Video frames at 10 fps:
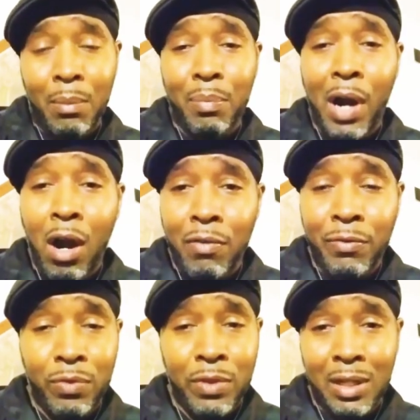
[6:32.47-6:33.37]

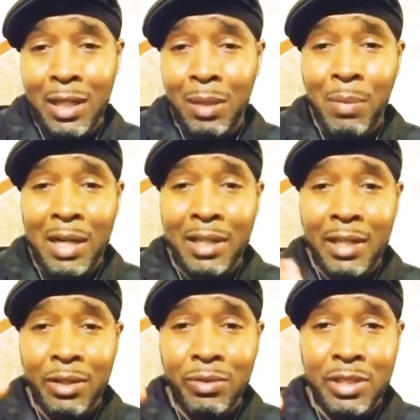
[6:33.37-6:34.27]
powerful than anybody can
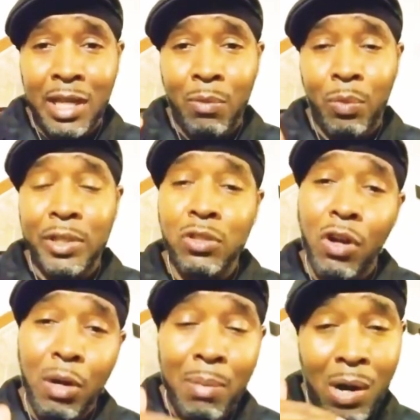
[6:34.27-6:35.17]
understand when we
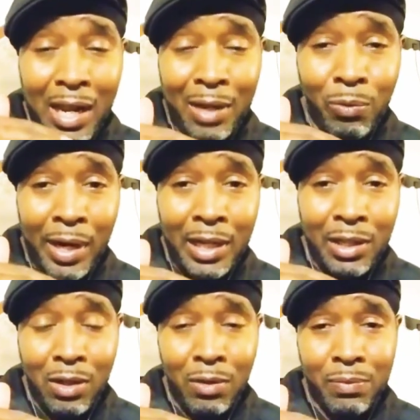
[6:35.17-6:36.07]
talk about a radio?